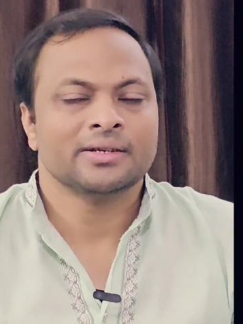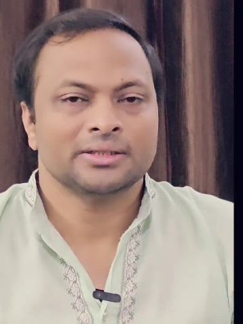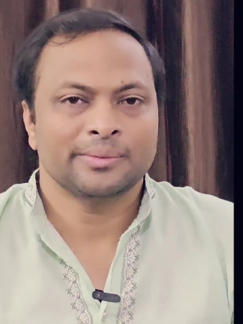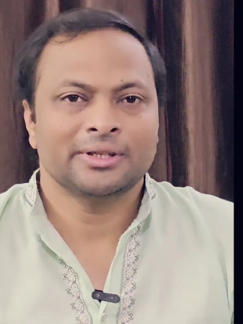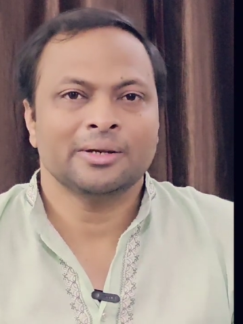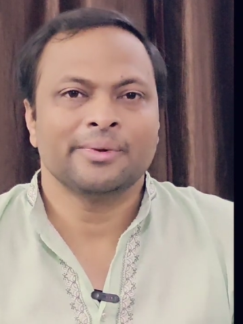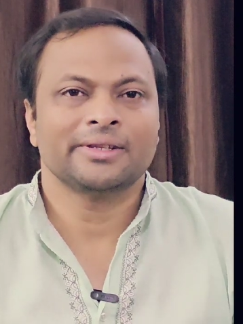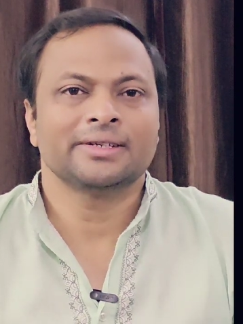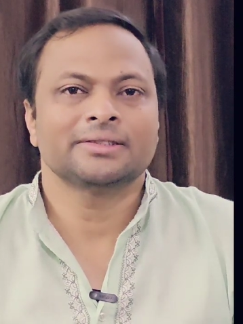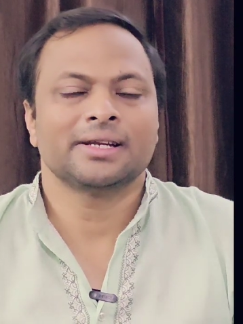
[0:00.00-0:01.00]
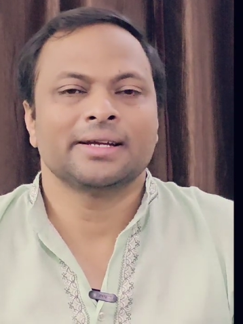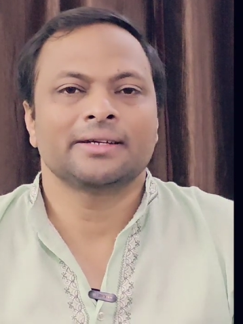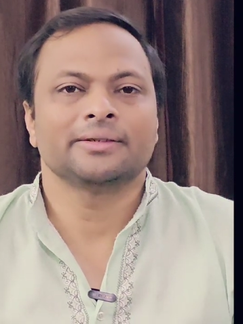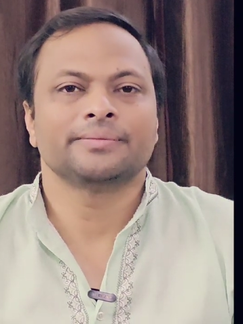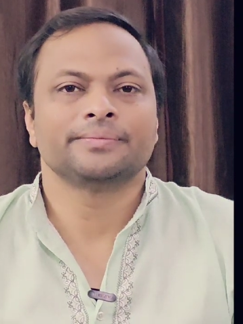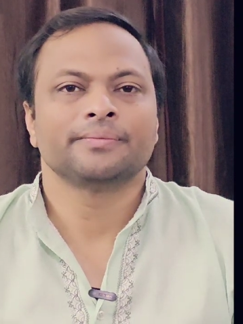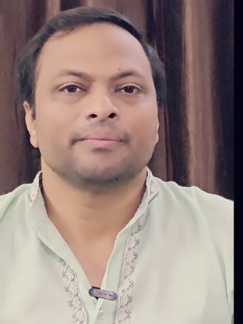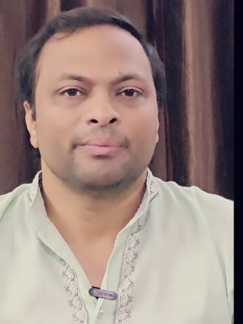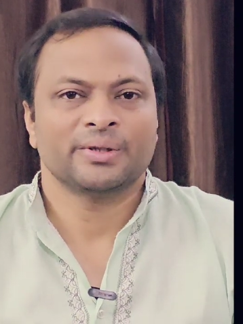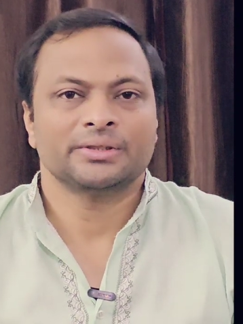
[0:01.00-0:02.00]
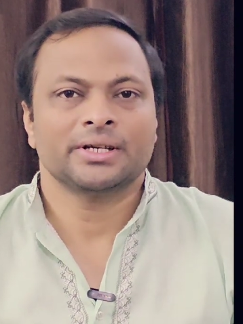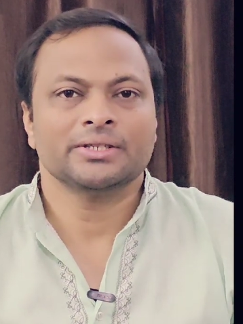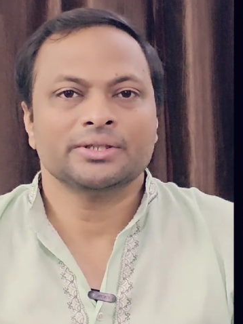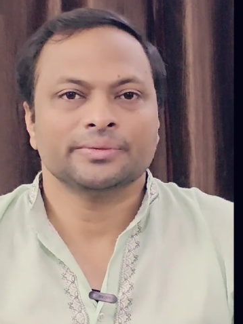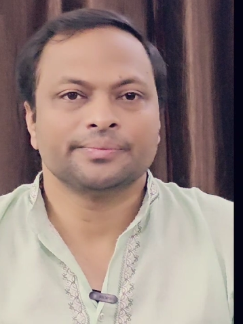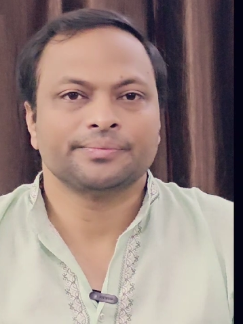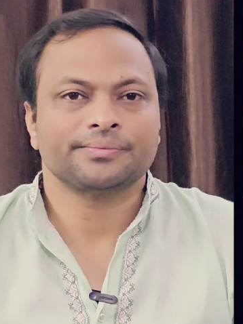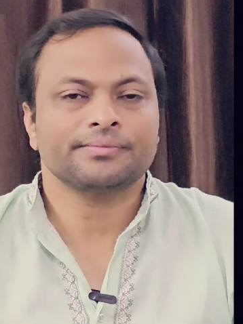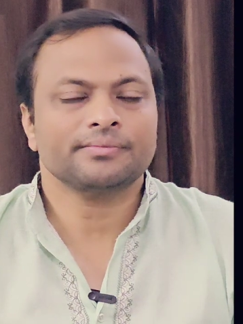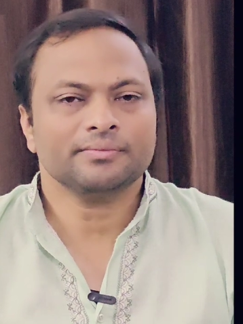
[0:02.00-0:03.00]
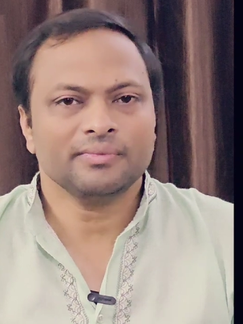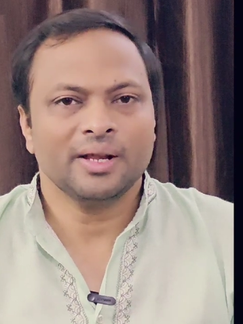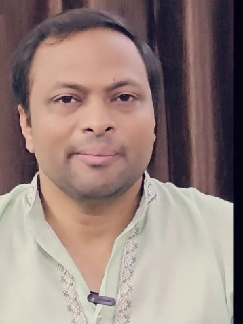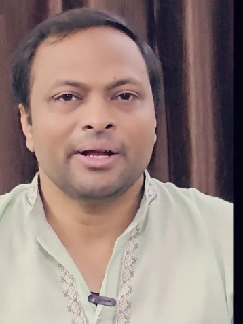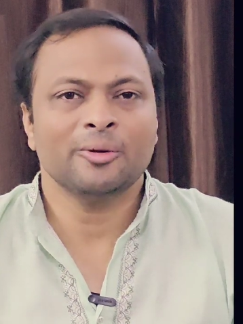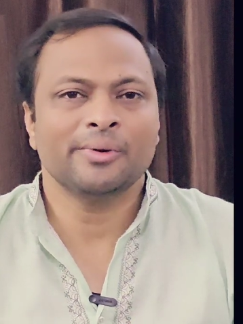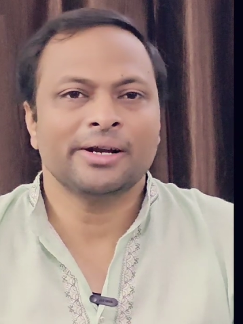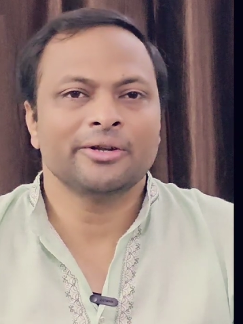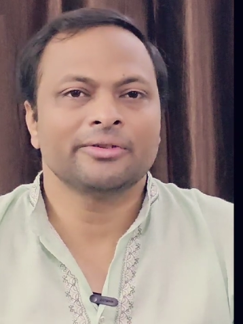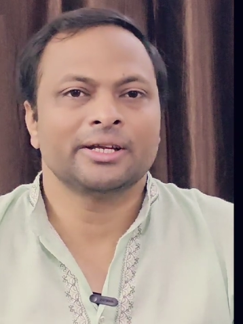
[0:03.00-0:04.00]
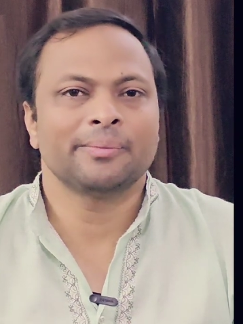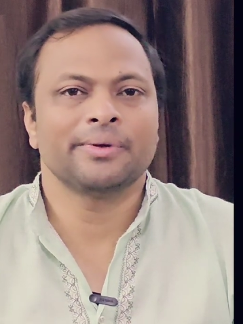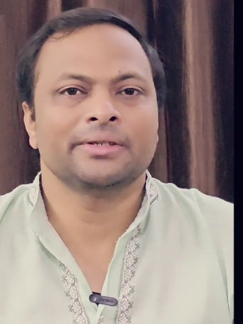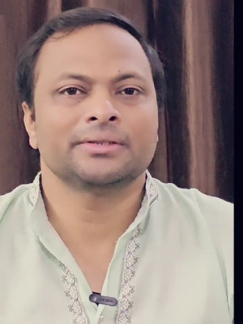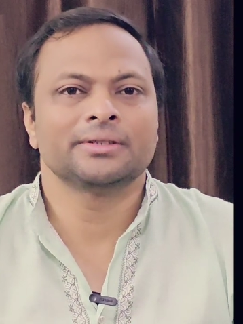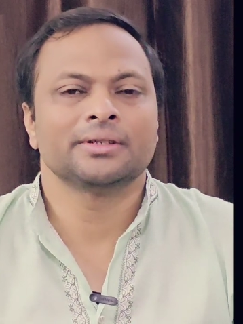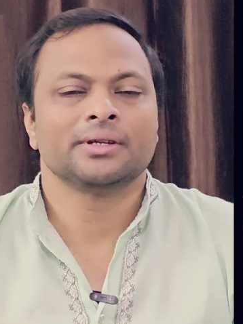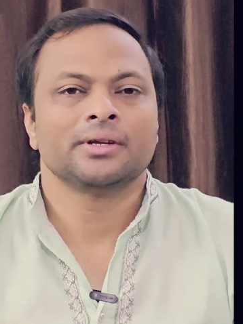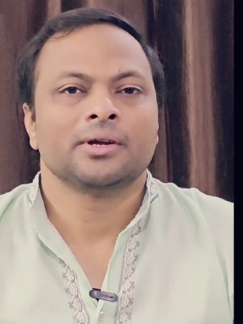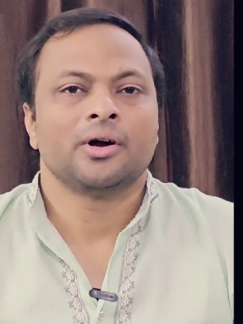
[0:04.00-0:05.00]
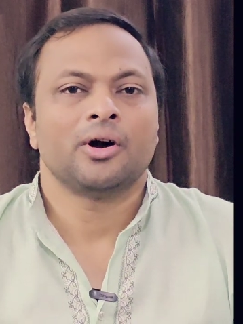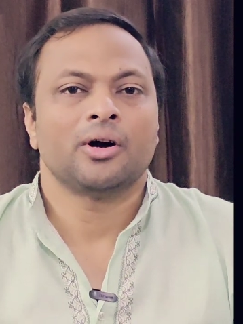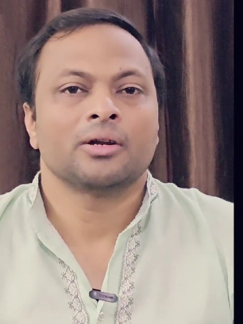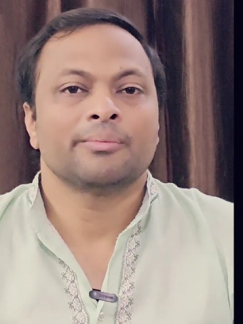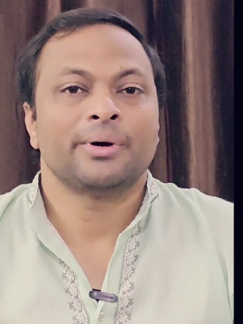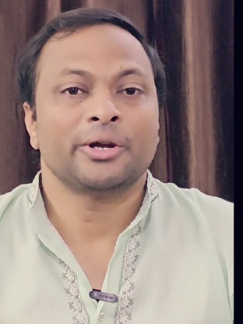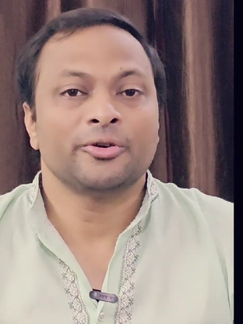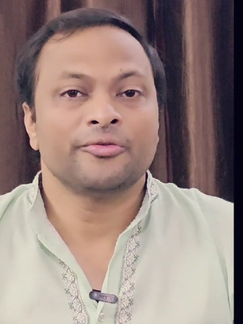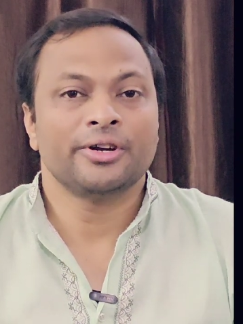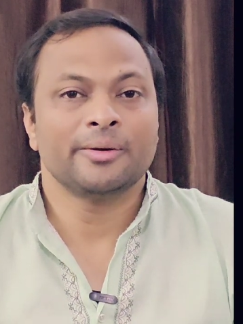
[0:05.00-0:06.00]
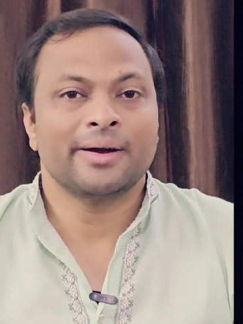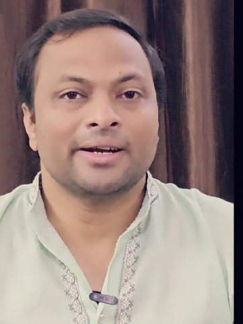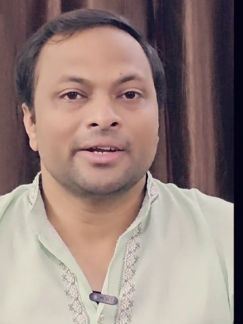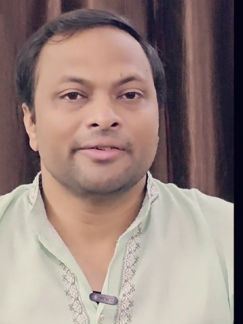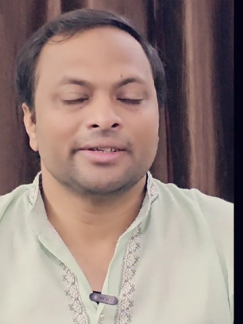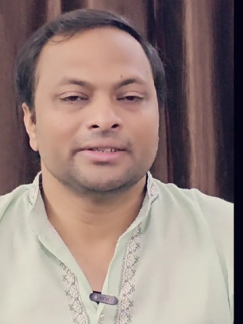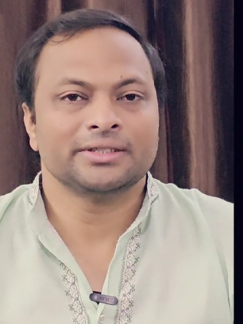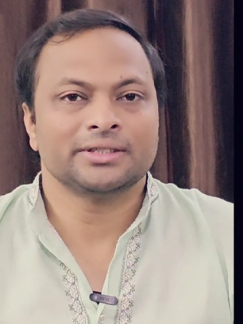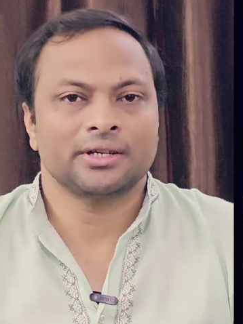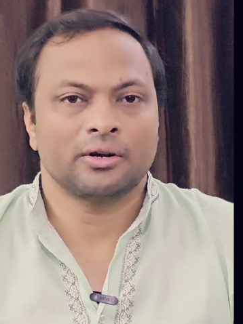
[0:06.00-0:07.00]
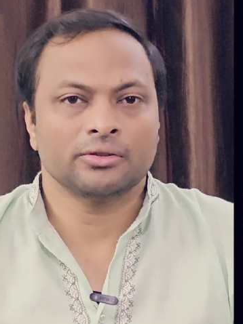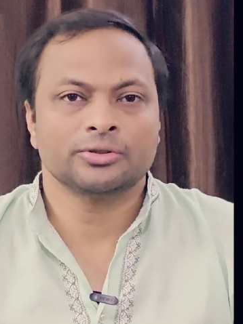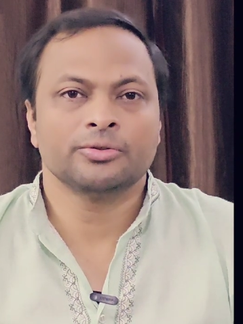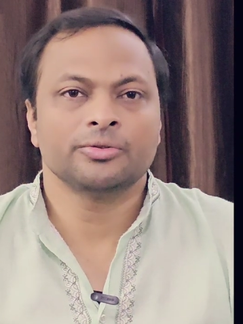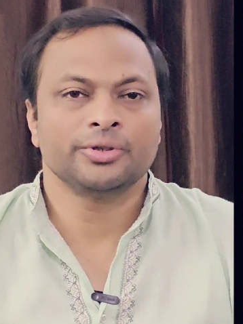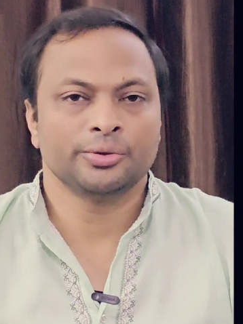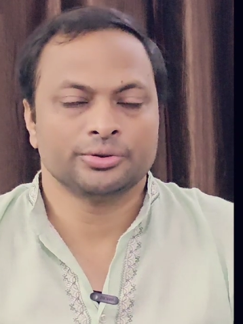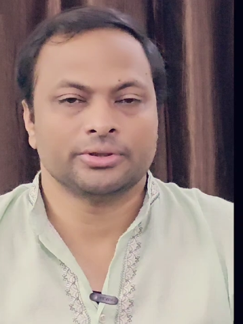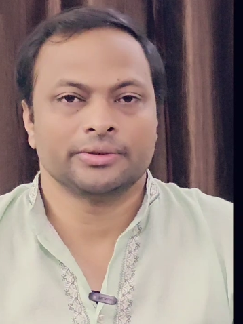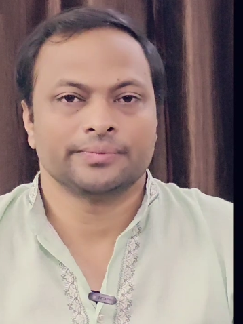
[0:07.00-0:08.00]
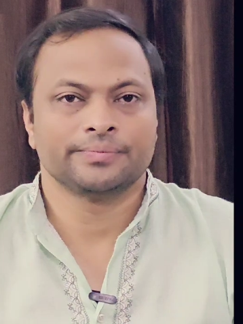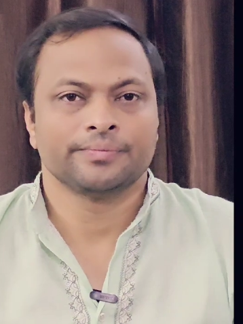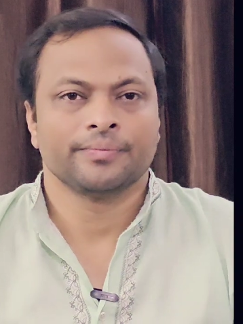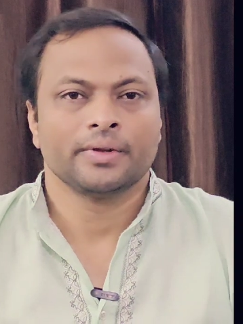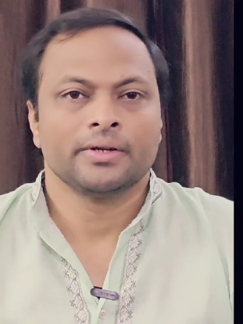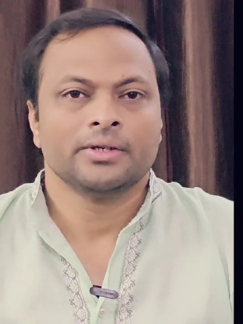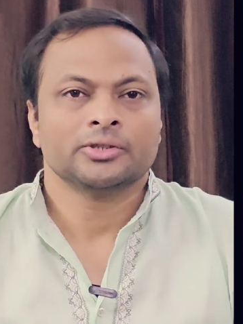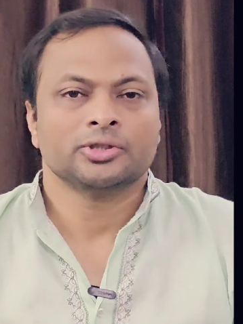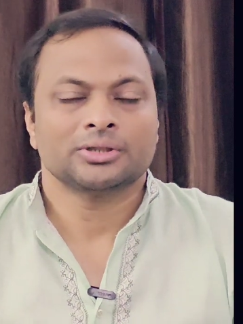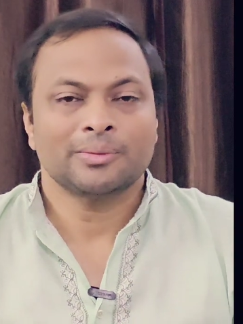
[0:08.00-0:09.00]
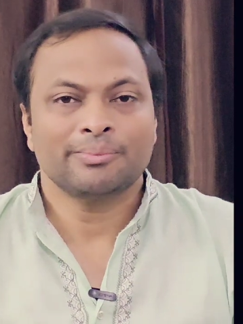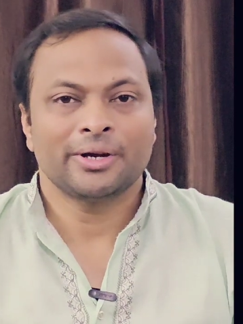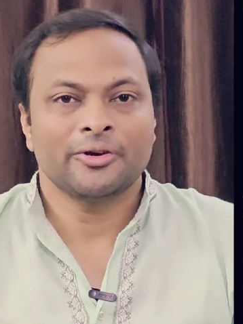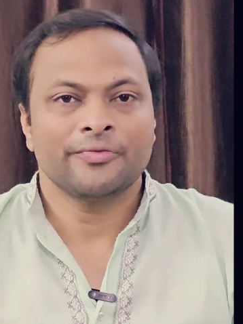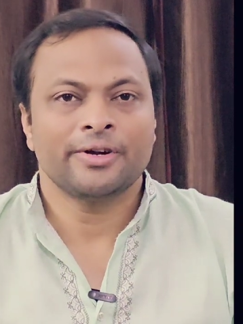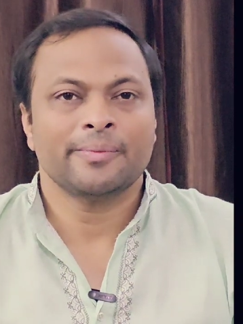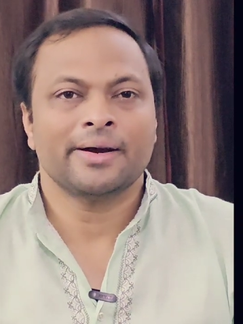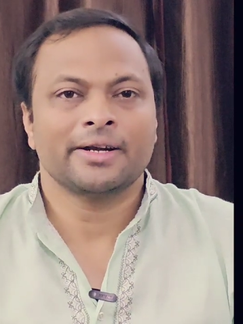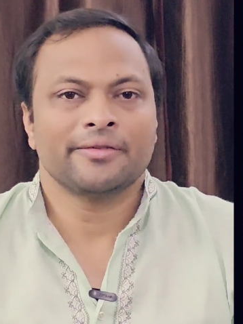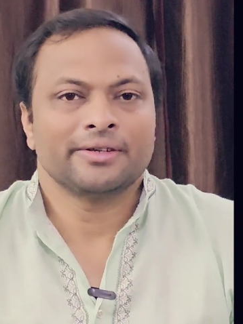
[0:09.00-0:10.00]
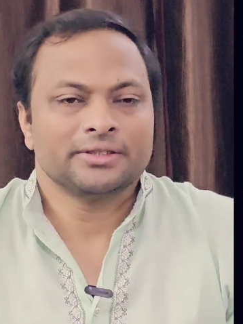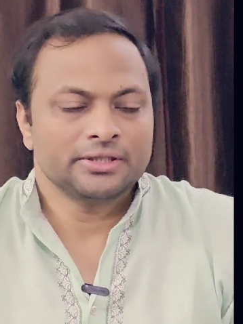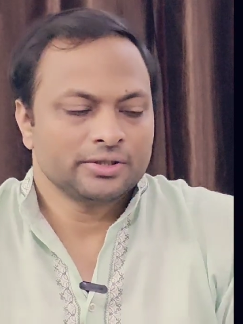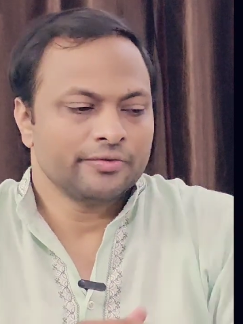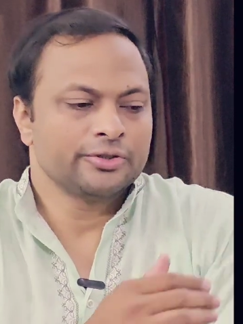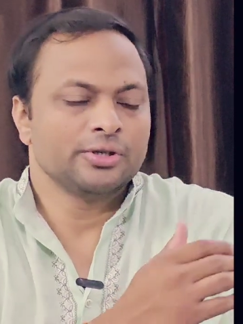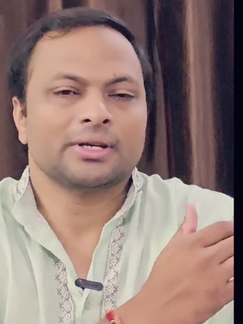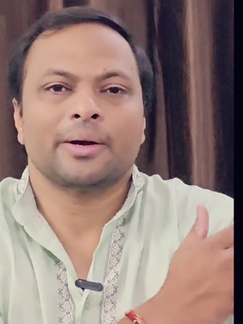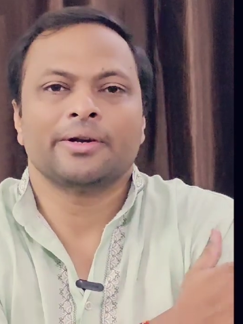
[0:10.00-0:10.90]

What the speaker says: Some other methods like massage, manipulative therapies, or biofeedback devices are also used. So some biofeedback devices which